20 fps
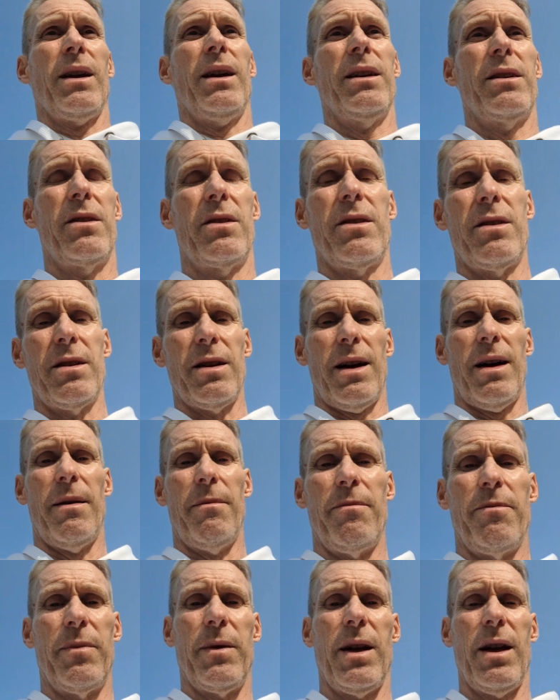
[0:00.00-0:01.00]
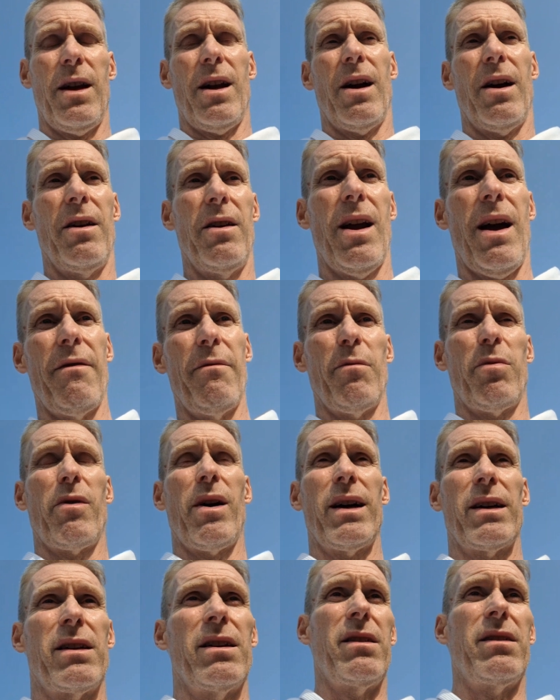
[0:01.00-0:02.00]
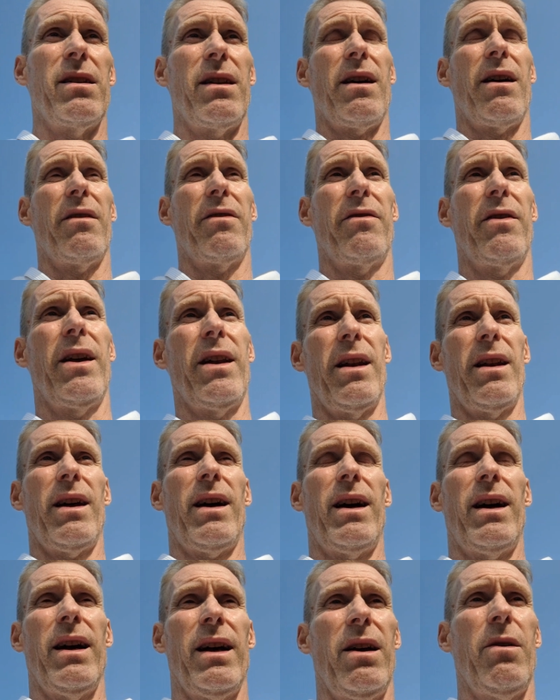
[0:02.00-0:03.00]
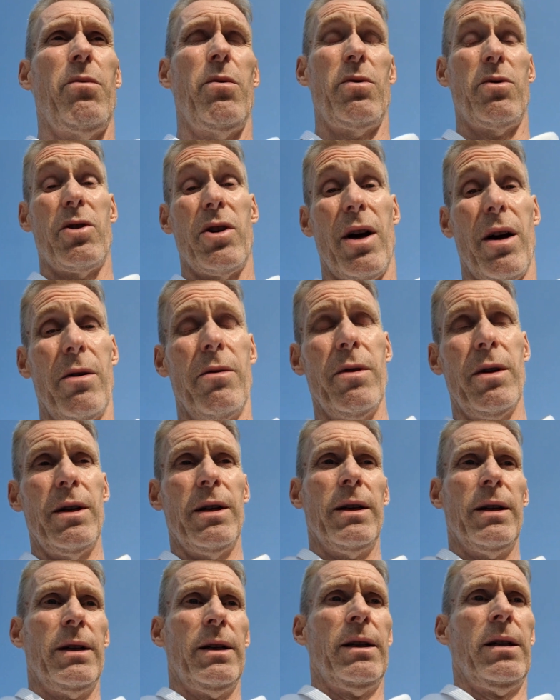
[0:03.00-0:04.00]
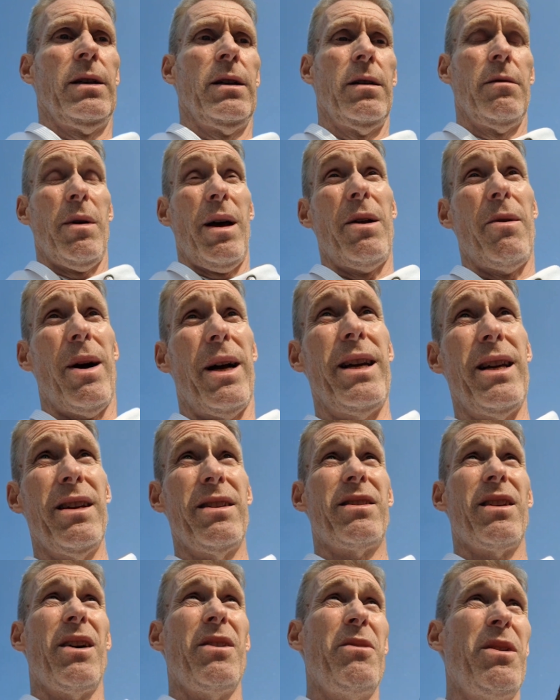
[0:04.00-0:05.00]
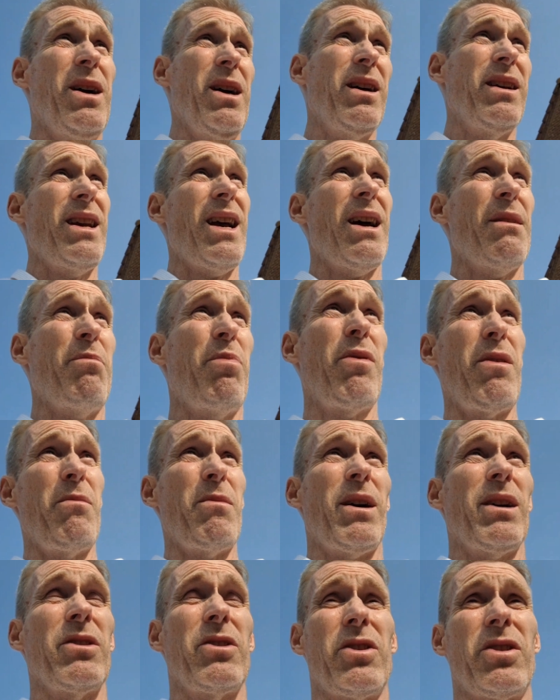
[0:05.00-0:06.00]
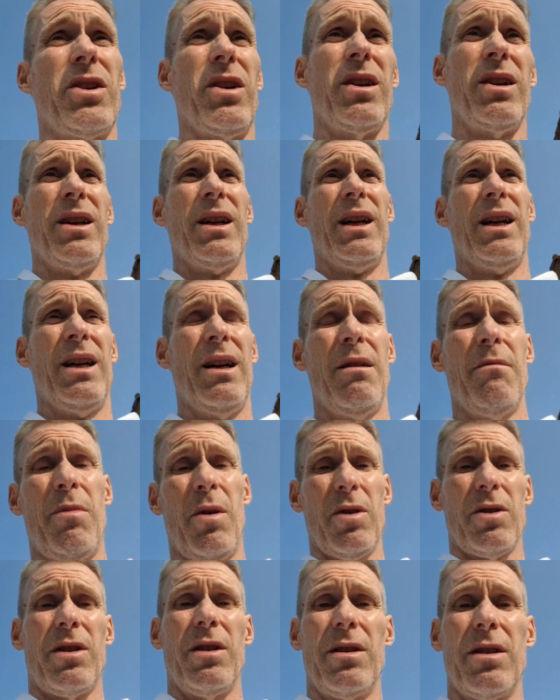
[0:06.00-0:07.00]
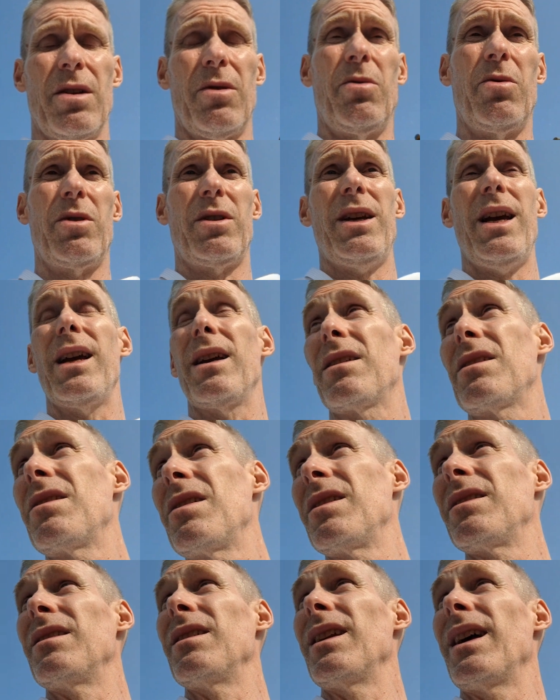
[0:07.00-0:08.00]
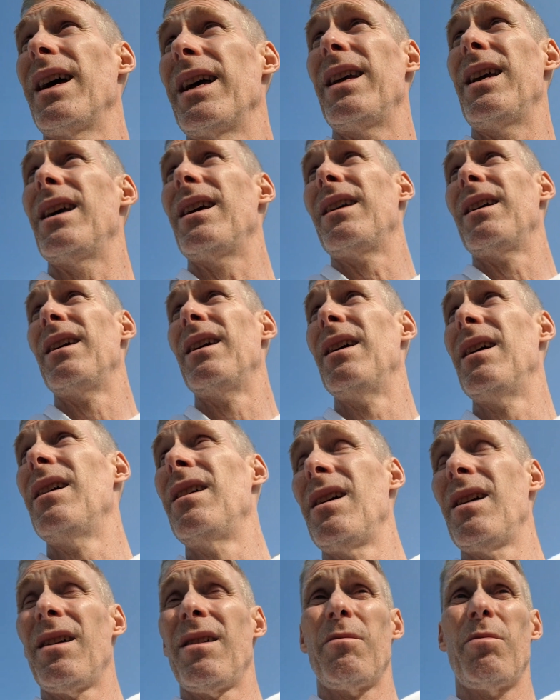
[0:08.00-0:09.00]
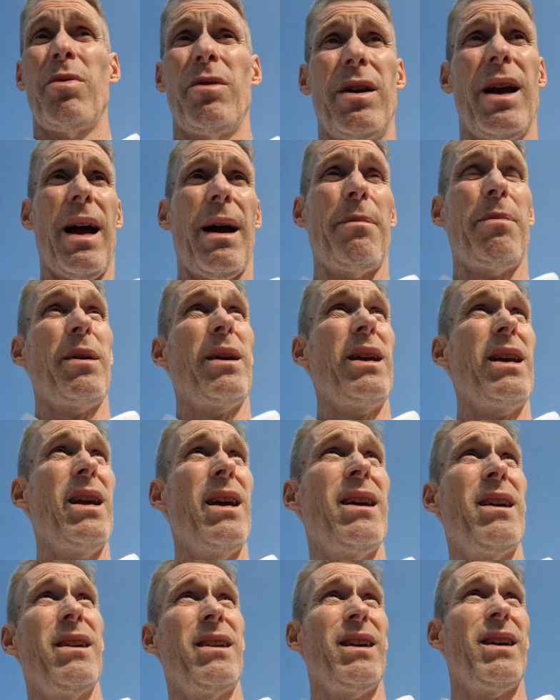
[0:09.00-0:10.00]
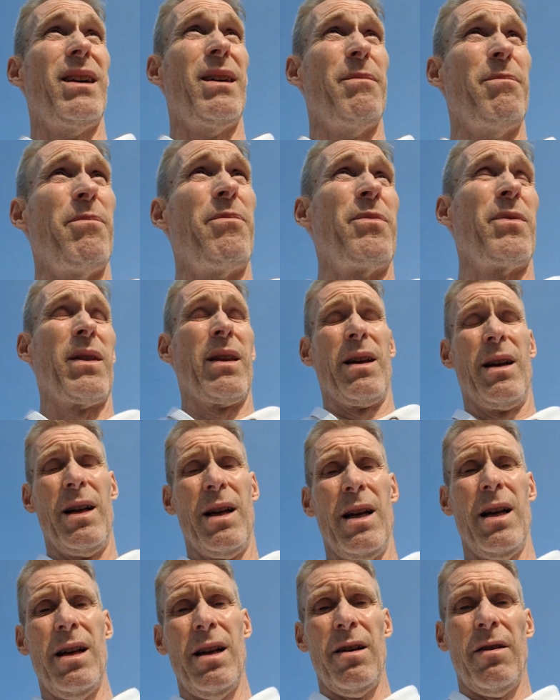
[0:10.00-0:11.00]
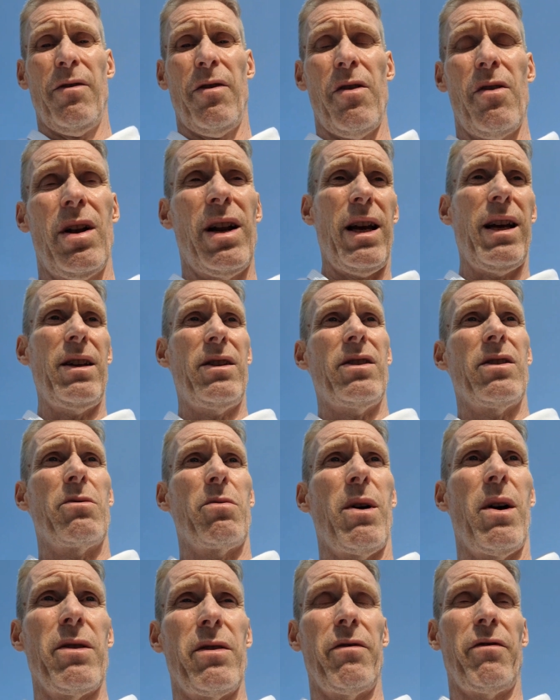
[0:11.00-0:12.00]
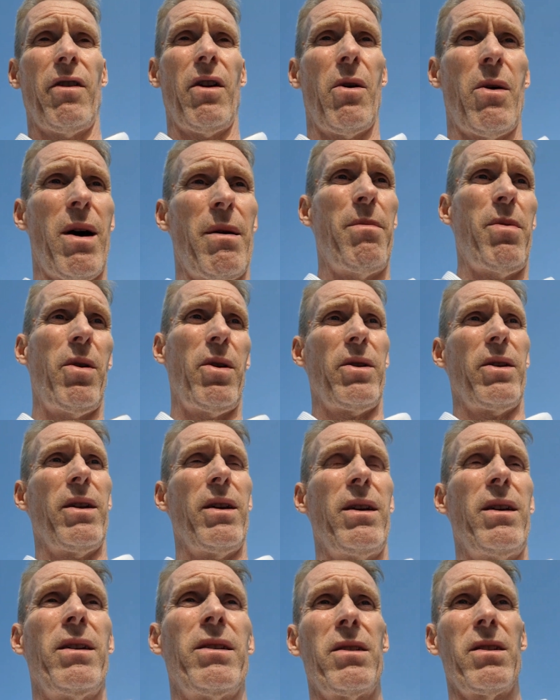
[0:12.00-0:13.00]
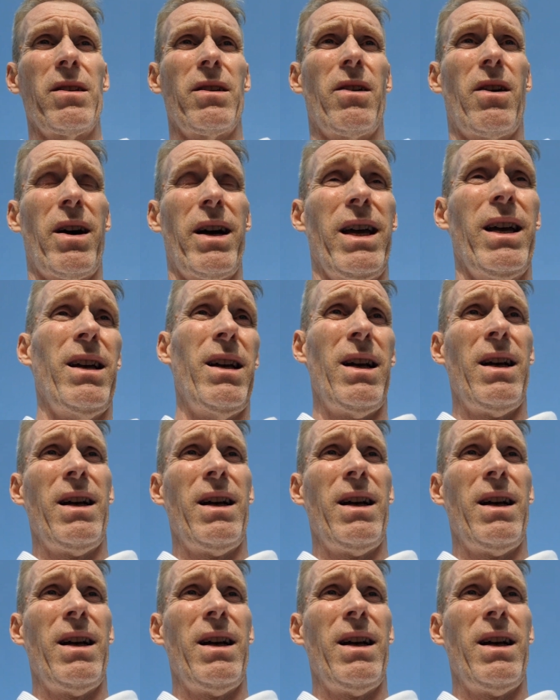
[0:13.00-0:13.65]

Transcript: it's you haven't practiced enough, then it will show. But anyway, so yeah, pretty much boxes all ticked today. Pretty happy. A few leads as well to follow up on tonight,